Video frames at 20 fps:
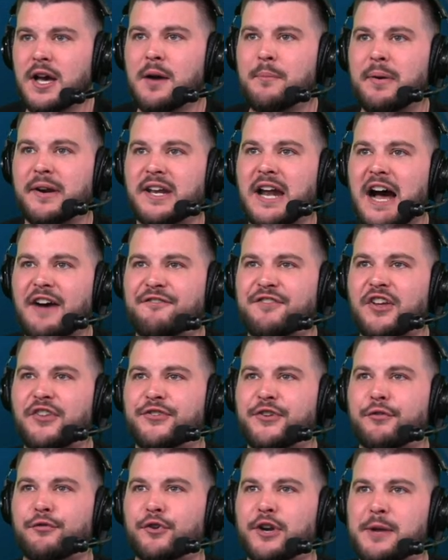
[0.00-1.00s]
But an
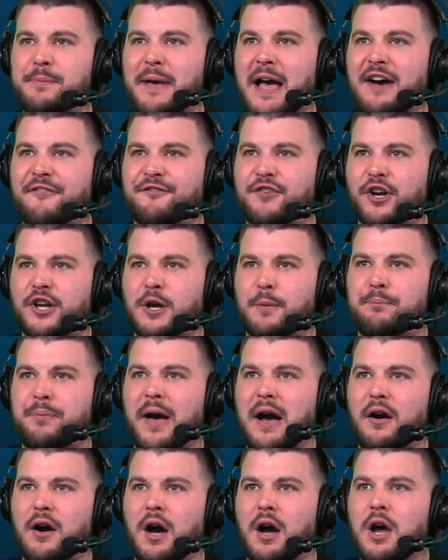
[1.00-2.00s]
offensive rebound for
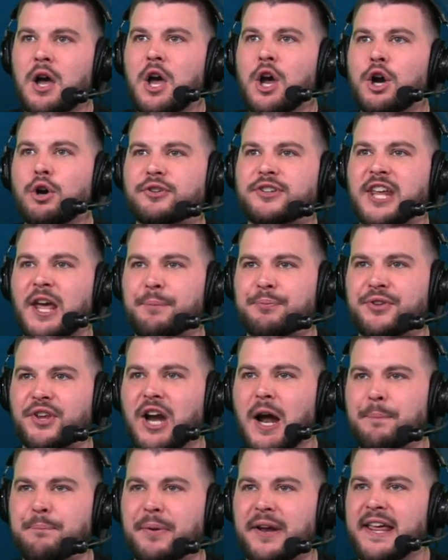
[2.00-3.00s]
Capella, who tips it
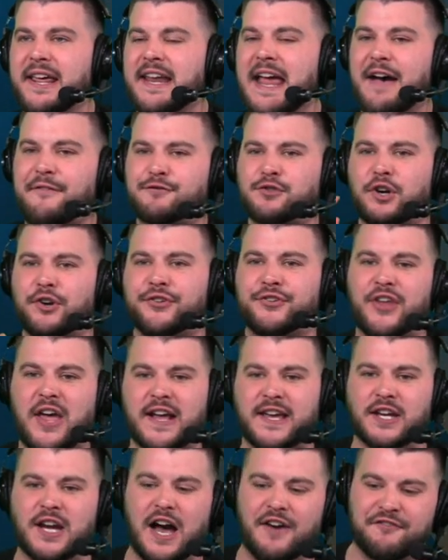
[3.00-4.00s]
up and in after a
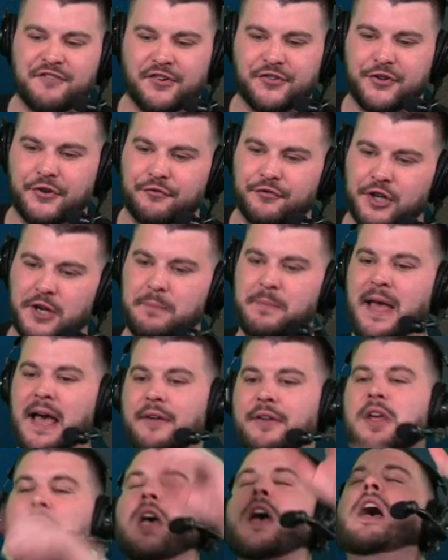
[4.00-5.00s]
second offensive rebound.